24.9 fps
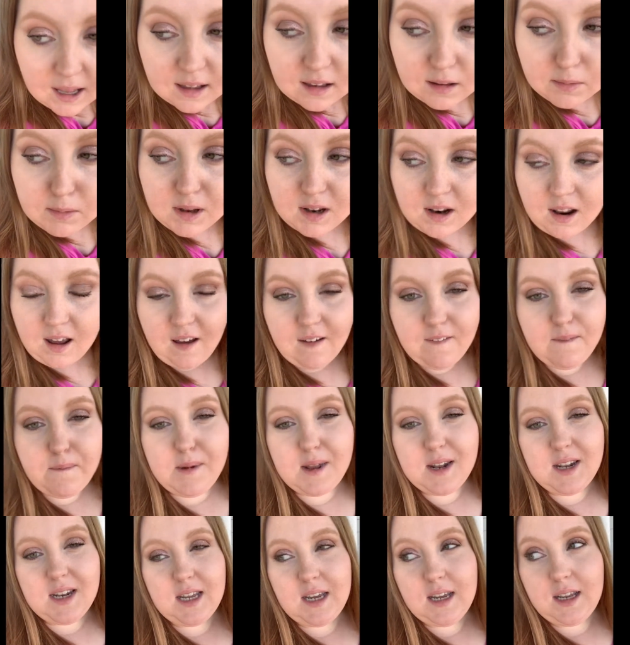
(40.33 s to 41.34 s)
husband have
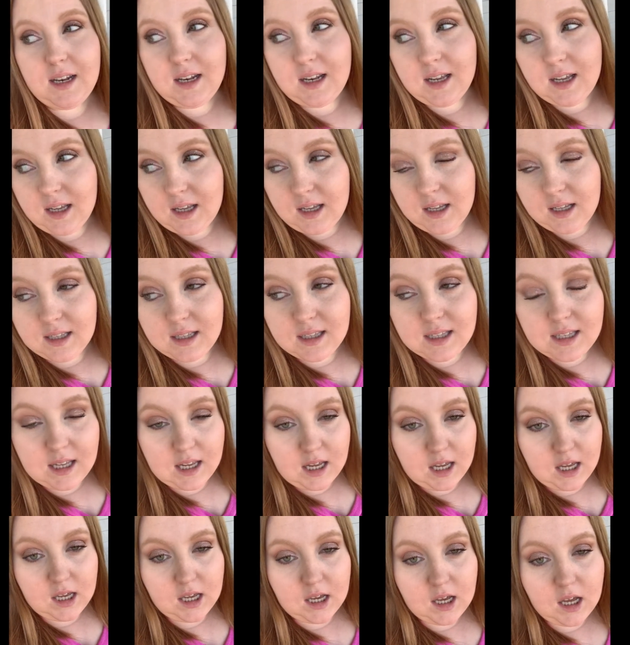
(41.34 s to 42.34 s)
been
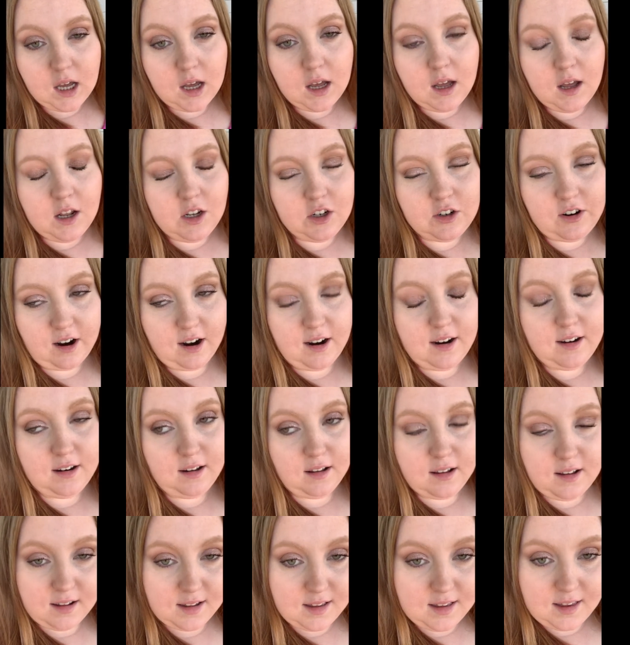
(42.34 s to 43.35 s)
TTC, trying
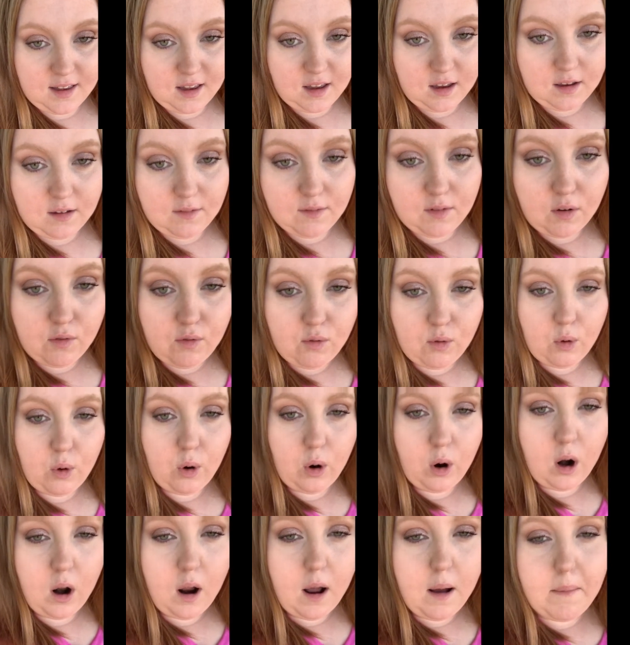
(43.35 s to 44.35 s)
to conceive,
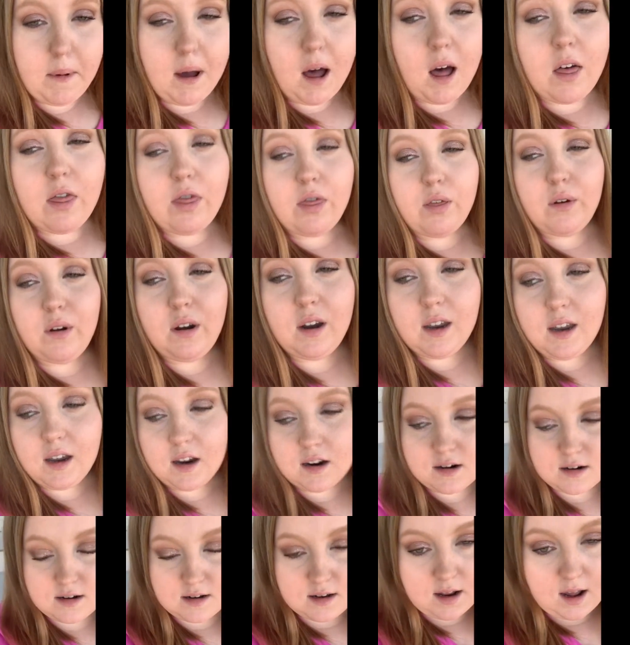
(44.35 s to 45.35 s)
for about three
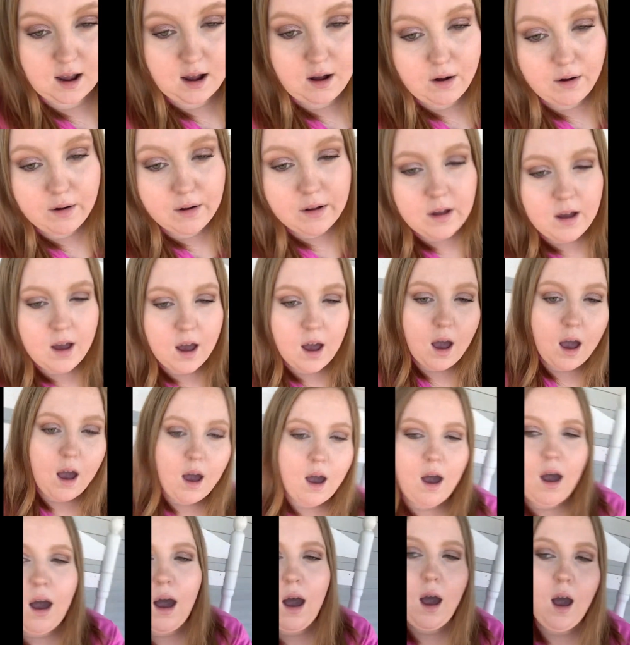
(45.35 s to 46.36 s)
years now.
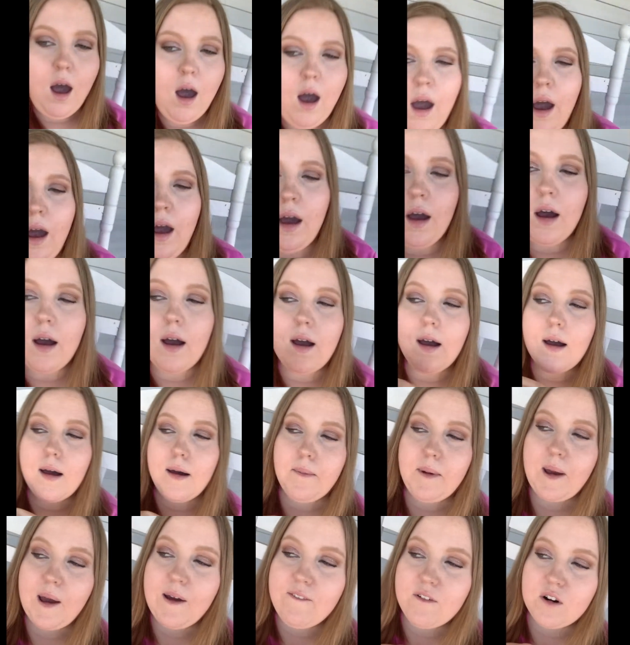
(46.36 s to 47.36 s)

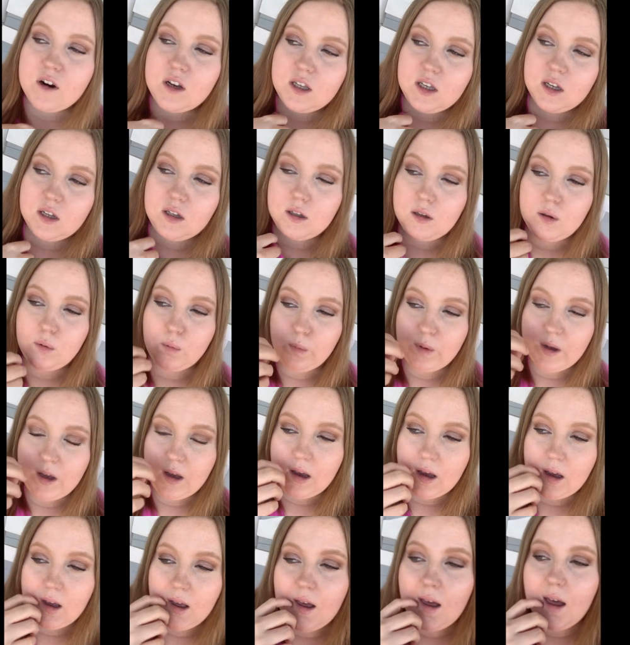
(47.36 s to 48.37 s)
Um, ever since
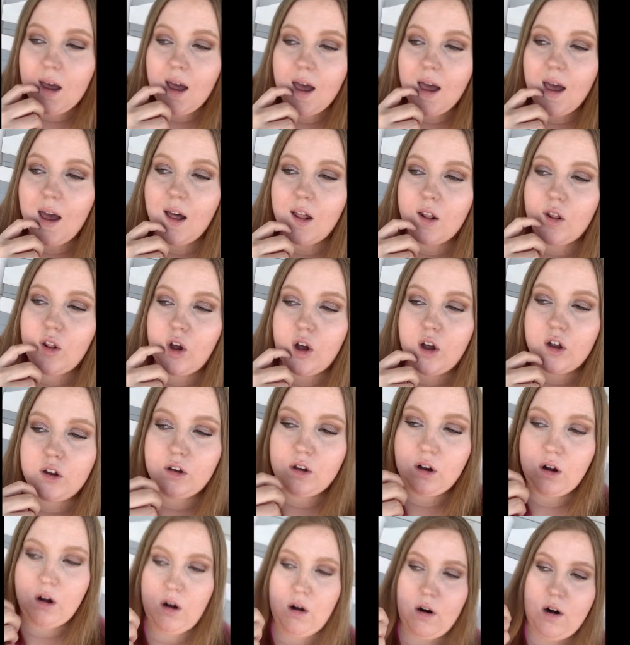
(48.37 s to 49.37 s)
we
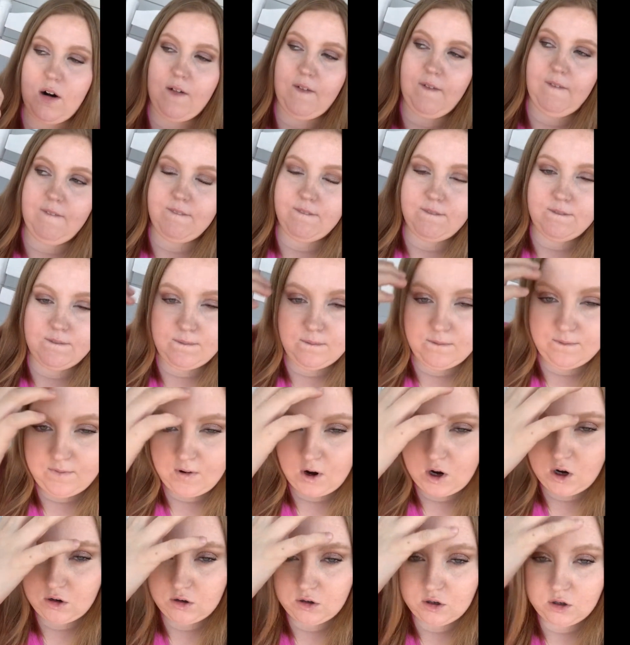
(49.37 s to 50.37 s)
lost our
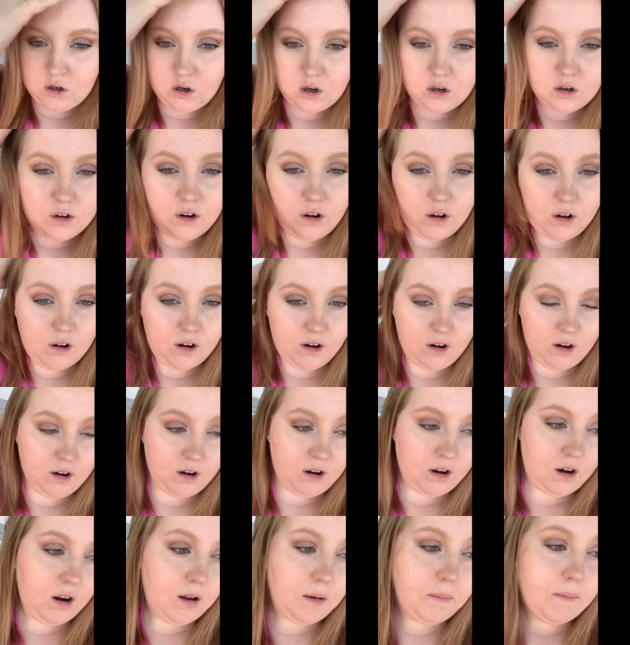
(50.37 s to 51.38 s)
first
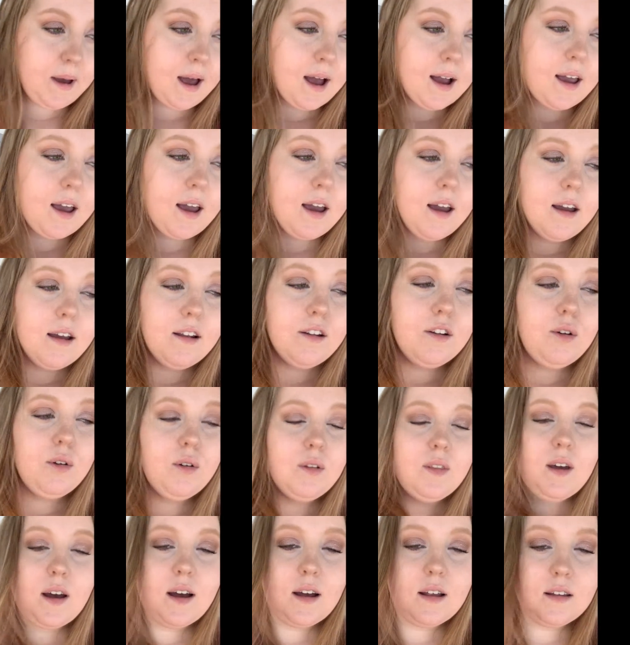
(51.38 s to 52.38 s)
daughter back in
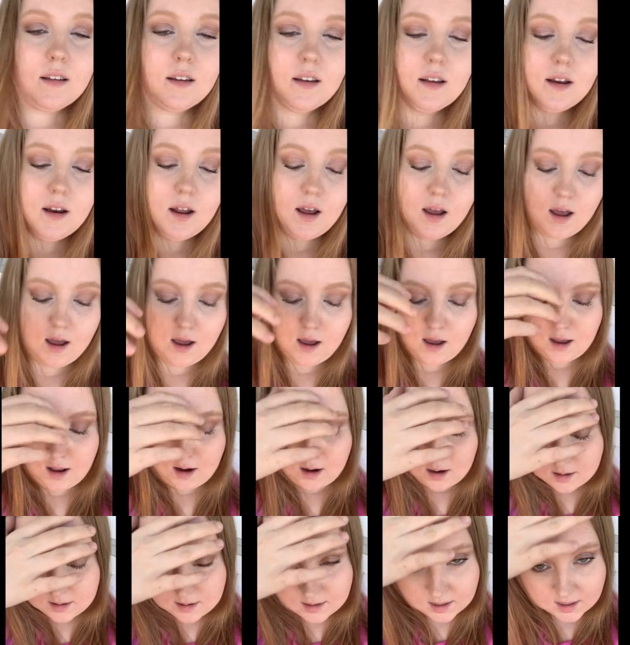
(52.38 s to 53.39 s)

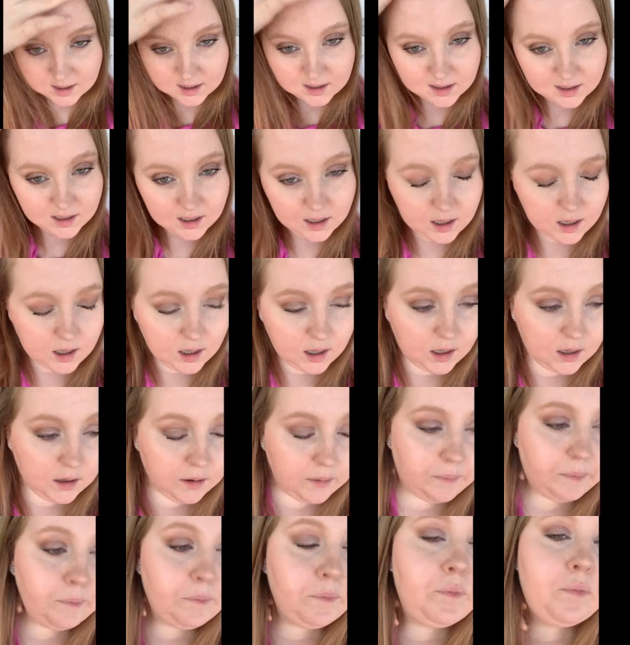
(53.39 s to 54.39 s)

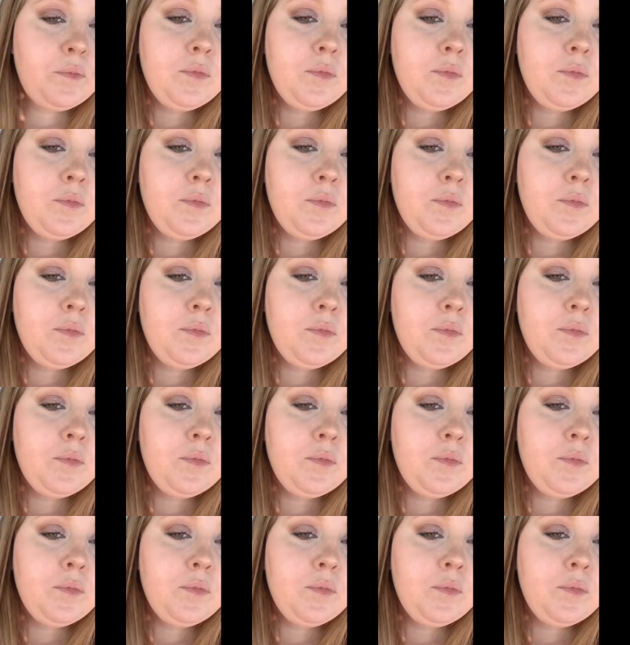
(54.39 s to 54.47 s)
2016.